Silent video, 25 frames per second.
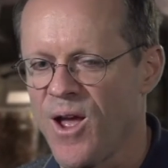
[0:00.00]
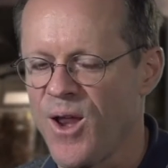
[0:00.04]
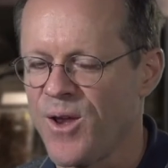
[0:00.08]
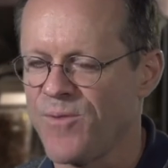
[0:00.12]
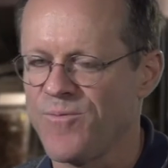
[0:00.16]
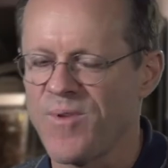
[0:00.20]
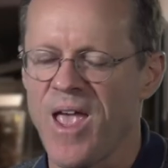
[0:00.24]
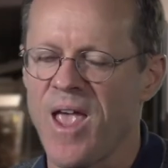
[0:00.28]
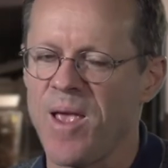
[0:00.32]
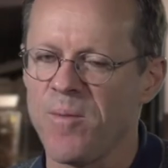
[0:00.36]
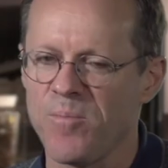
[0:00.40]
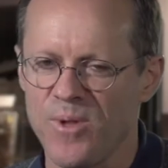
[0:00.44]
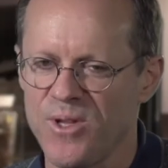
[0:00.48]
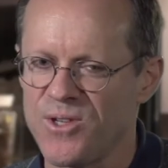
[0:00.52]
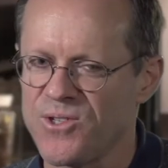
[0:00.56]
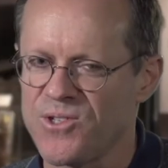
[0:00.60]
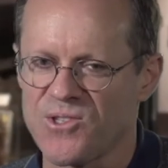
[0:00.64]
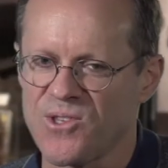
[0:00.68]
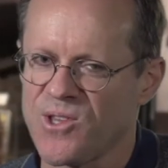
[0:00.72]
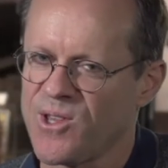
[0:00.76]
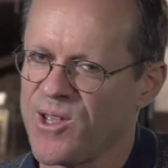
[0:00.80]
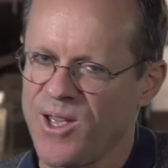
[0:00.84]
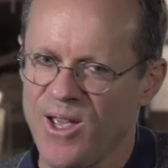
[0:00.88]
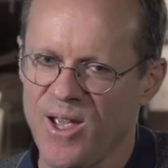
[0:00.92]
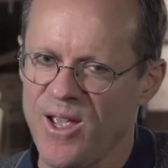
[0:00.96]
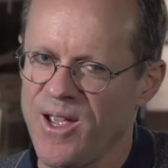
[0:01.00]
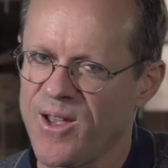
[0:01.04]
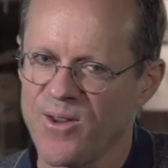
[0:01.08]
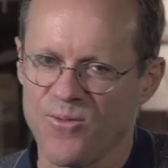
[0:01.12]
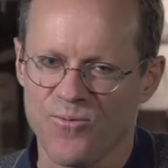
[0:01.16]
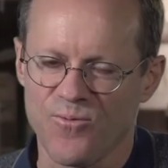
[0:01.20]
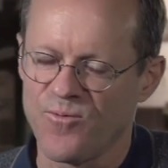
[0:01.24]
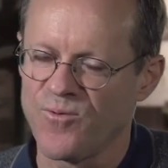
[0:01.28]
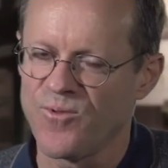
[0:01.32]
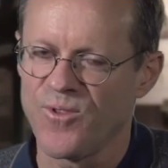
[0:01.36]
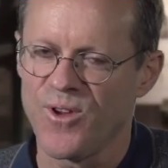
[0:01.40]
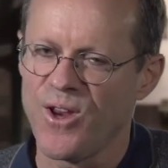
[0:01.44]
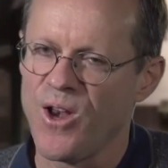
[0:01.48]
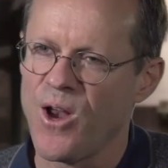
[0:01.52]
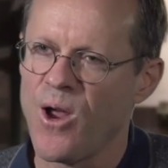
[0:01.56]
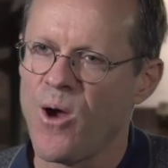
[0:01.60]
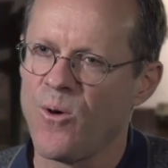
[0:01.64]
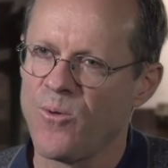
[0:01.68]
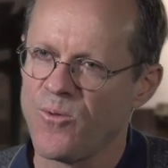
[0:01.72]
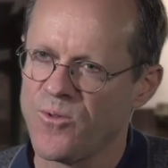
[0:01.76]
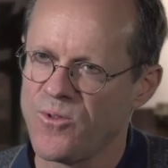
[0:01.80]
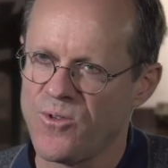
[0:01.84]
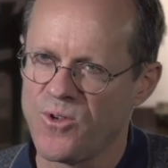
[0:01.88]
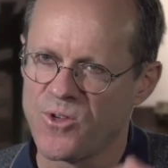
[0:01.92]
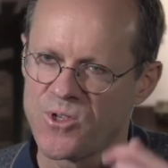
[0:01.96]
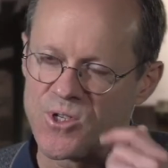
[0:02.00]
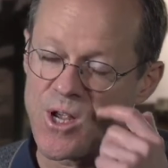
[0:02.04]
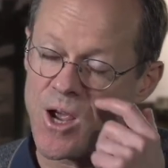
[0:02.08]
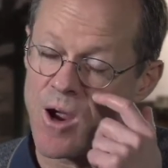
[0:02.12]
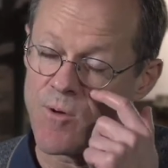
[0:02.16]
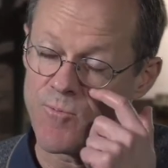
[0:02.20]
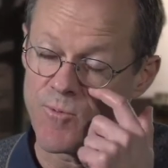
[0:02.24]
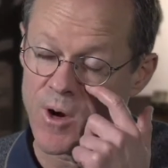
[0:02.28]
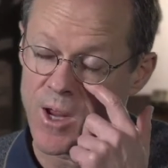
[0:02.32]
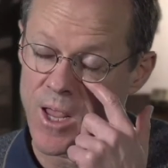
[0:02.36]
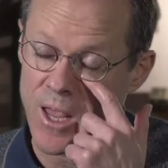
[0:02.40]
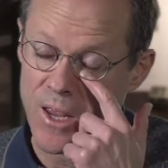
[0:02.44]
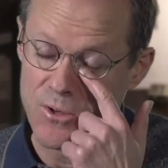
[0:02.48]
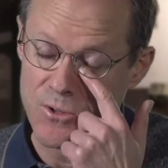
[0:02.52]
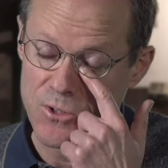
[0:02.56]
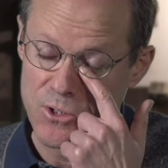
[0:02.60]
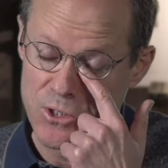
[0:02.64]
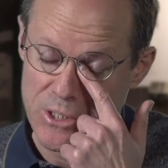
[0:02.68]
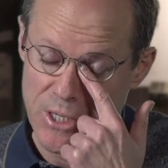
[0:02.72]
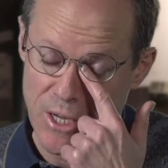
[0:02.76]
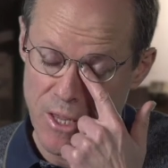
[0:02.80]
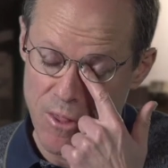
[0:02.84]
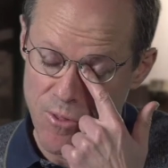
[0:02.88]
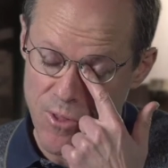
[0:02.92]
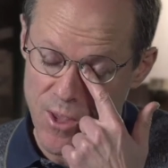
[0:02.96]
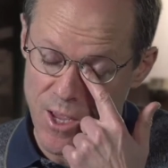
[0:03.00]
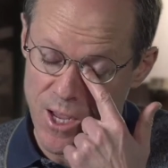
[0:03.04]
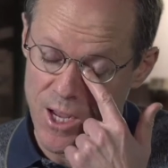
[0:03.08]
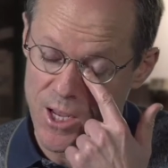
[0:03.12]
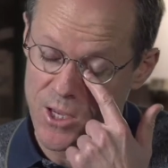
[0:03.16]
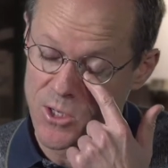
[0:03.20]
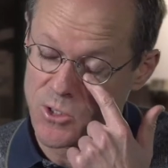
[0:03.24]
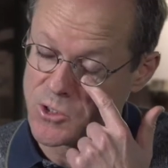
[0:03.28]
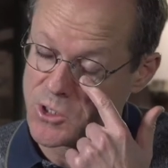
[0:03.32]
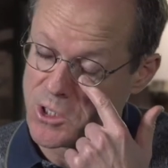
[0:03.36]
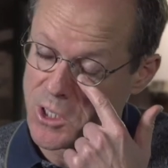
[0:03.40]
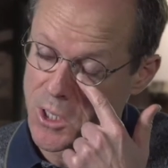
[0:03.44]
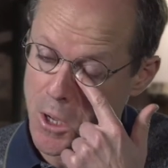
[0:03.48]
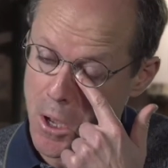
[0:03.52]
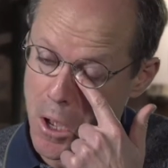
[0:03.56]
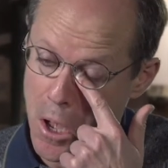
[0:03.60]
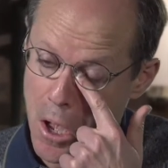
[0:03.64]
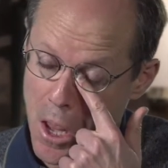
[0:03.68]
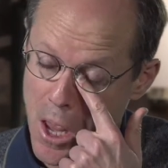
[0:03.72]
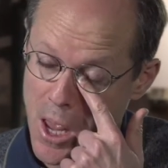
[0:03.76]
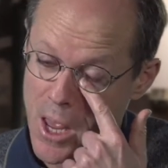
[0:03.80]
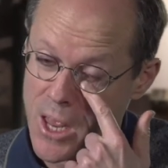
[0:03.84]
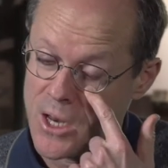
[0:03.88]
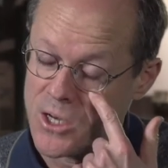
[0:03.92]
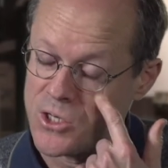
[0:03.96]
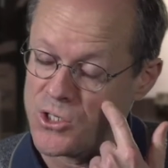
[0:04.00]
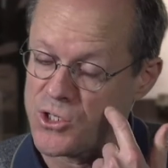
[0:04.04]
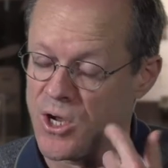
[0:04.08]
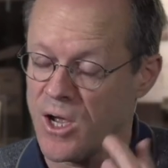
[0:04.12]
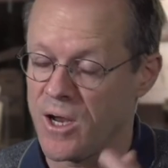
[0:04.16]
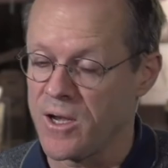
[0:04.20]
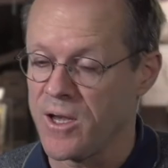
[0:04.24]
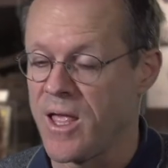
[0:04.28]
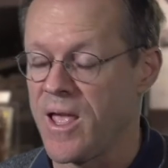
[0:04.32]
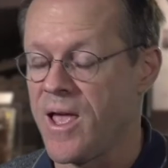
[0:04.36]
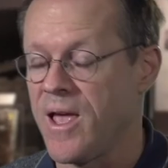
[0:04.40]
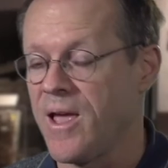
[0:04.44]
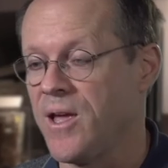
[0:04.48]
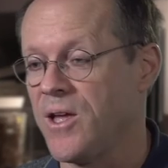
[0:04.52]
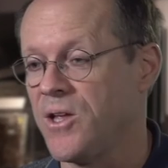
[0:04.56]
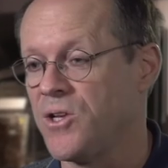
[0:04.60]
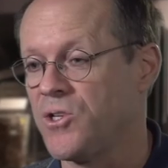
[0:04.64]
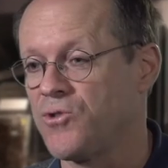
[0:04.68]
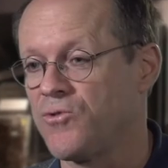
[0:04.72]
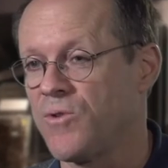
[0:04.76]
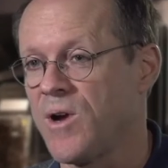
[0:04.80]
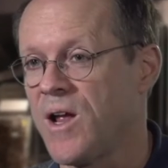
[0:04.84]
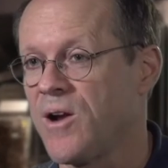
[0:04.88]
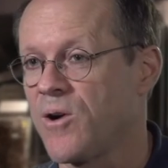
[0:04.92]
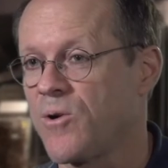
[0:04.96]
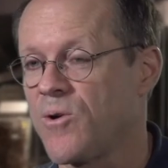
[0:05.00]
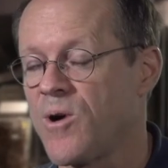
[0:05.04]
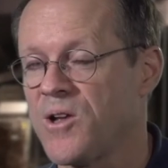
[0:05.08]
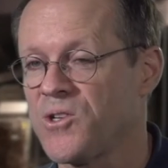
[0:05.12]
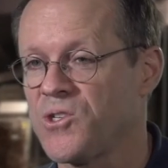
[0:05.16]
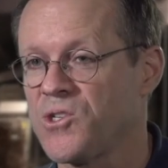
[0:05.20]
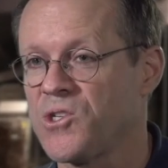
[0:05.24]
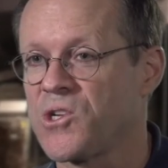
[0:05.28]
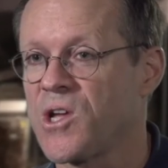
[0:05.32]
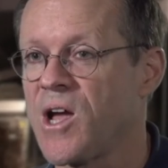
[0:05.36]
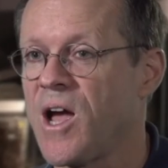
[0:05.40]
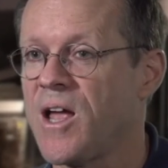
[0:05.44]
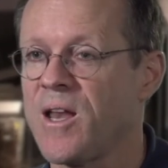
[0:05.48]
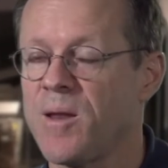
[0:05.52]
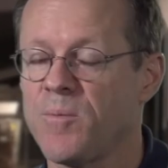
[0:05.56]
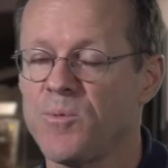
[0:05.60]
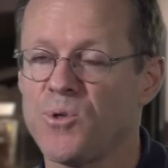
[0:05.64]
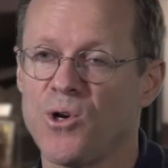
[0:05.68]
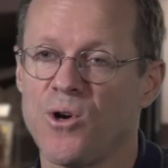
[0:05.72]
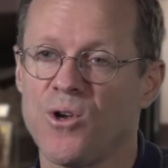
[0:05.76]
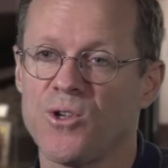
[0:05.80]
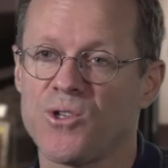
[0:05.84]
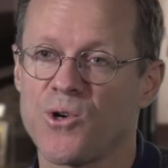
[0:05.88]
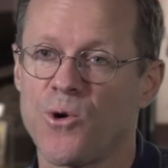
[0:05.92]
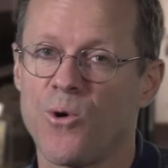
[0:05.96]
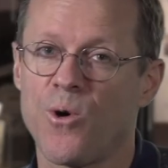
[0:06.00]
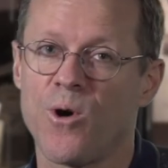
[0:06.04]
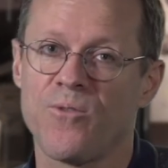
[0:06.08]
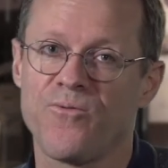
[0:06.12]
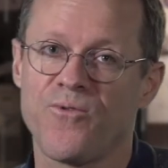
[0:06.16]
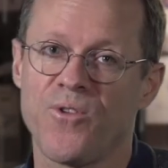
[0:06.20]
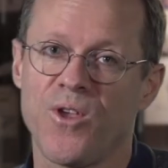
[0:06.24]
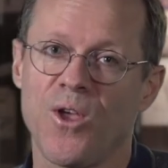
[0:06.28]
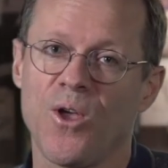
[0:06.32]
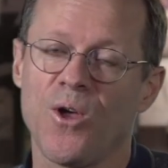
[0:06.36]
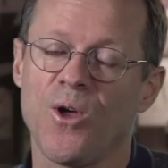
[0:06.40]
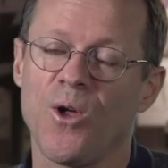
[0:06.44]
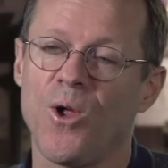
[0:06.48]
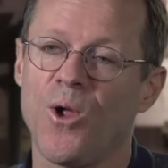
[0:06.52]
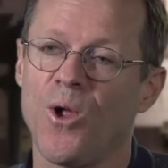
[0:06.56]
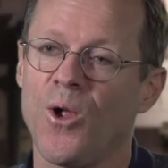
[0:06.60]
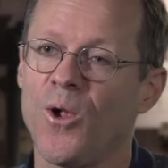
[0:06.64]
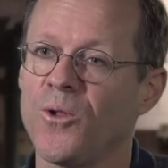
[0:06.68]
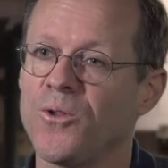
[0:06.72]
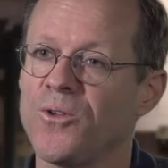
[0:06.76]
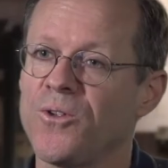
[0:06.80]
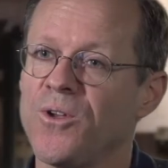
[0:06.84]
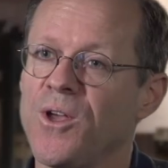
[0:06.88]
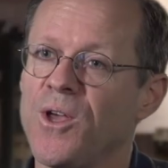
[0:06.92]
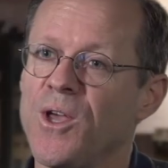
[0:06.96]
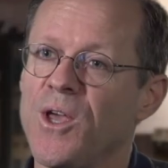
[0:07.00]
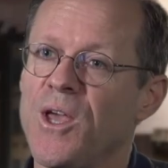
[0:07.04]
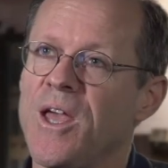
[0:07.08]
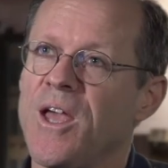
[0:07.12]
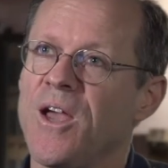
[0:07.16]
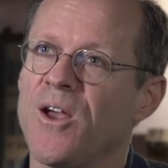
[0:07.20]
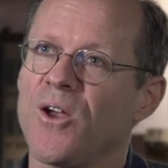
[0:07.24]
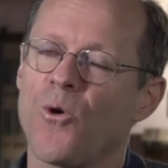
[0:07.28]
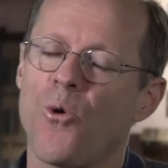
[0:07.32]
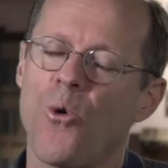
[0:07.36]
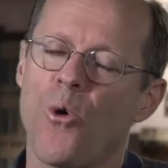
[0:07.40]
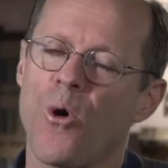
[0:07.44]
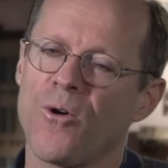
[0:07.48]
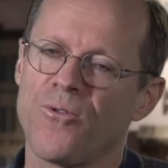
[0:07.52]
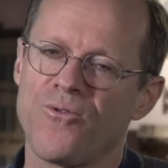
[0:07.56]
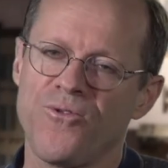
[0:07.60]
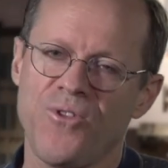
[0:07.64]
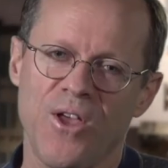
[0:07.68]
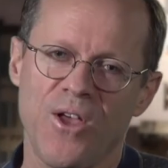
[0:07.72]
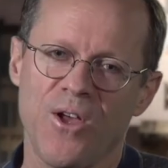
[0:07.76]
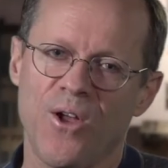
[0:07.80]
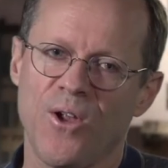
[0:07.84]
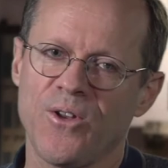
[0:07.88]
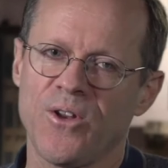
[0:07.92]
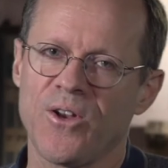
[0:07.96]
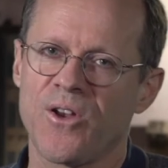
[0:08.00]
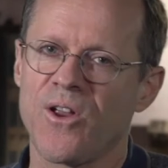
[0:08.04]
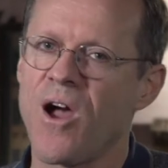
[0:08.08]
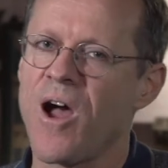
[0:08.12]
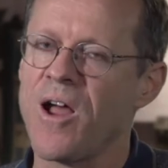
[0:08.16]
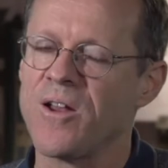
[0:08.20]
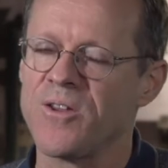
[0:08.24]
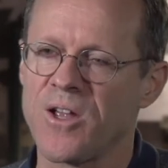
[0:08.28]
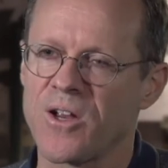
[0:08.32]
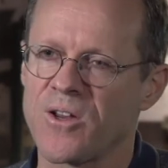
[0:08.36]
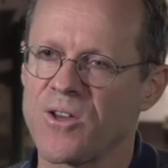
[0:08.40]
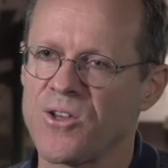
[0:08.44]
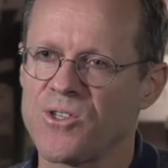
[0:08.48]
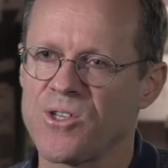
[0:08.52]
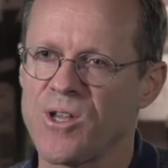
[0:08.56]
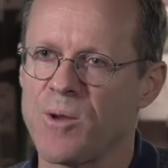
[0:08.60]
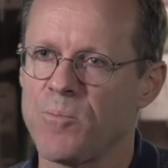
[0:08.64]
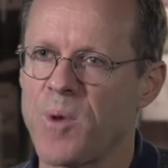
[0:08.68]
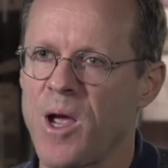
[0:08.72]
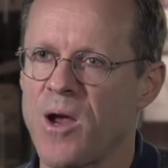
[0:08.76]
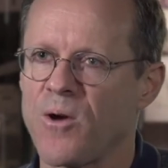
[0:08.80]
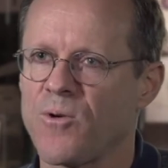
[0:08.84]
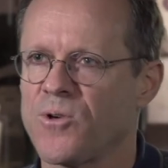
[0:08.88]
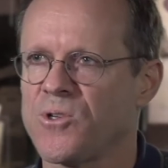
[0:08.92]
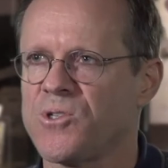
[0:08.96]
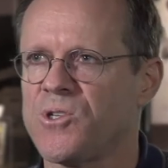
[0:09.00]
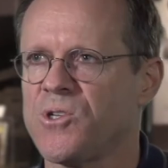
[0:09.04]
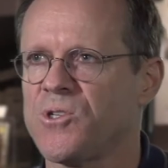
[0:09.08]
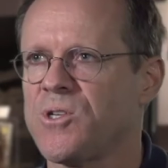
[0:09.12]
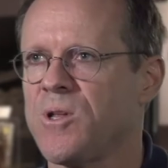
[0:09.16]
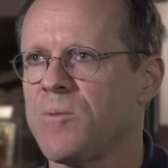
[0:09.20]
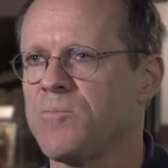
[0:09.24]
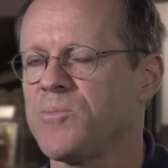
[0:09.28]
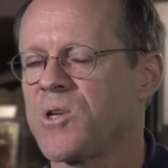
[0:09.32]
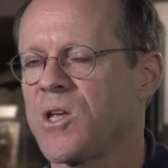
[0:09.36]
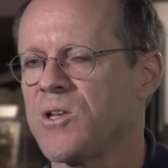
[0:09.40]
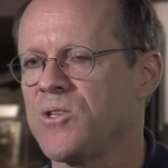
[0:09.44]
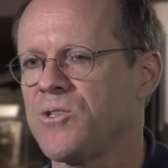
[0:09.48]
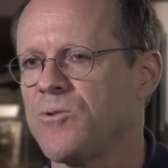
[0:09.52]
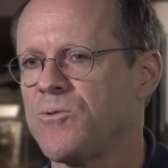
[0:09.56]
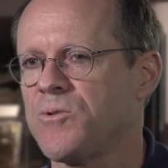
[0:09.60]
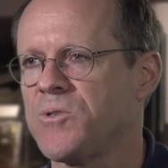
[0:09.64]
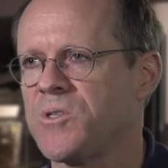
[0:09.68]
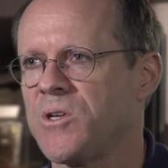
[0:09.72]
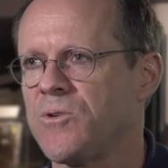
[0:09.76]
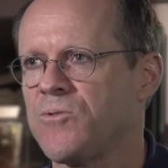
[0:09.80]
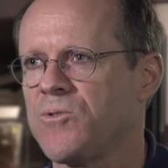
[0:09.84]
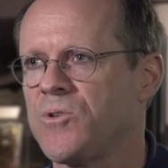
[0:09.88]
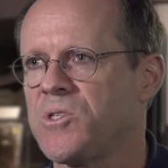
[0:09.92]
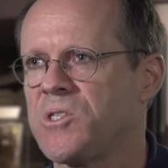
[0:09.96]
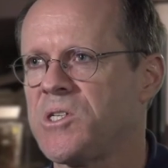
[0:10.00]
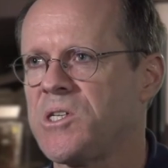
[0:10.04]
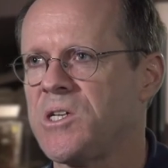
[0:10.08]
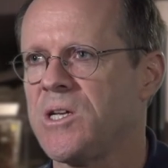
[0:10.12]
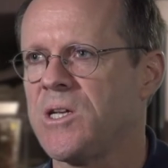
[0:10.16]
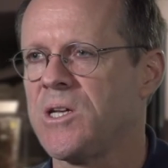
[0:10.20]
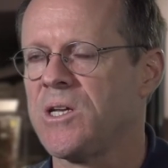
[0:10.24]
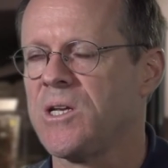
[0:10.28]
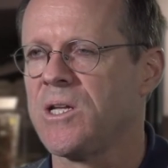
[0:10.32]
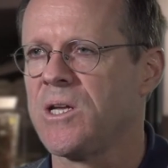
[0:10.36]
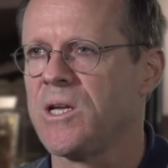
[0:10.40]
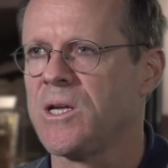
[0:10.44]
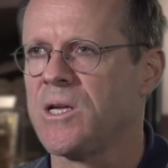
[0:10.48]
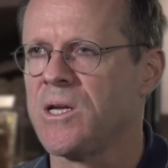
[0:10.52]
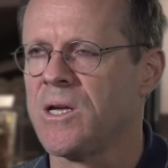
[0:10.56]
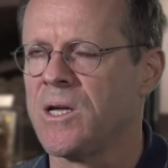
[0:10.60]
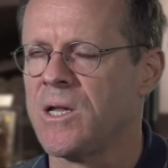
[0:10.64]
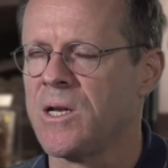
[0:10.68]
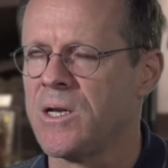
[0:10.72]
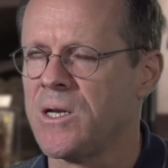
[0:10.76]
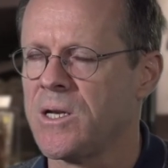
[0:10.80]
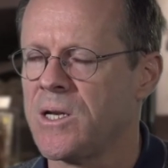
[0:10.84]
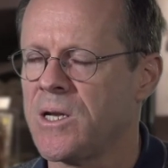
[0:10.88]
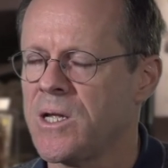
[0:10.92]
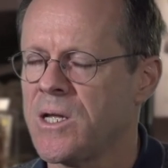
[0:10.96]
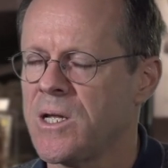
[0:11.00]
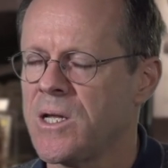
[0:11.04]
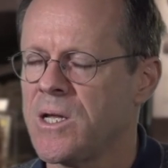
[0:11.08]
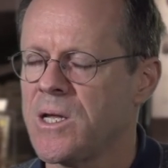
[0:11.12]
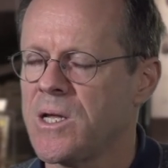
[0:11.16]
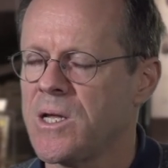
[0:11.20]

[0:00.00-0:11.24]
of aimlessly and, you know, discovering interesting things. And John Gage ran across this guy named Charles Corfield. Corfield had contacted Sun Microsystems because he was interested in